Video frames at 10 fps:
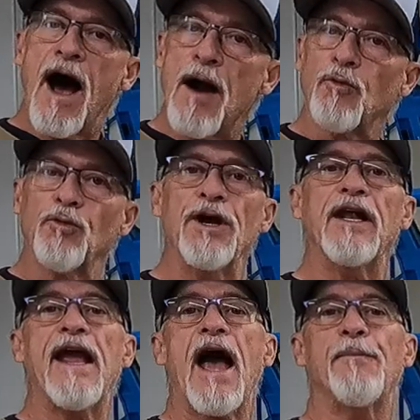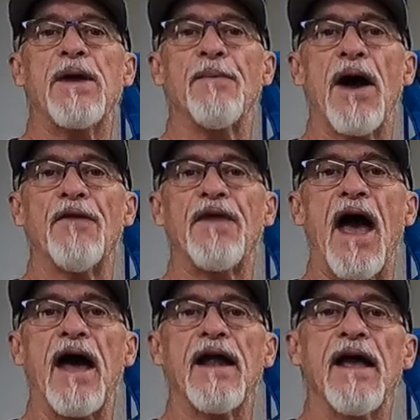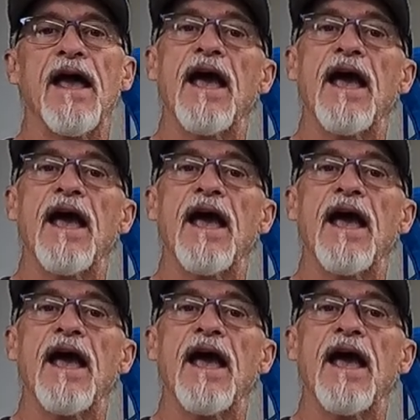I'm really happy about that.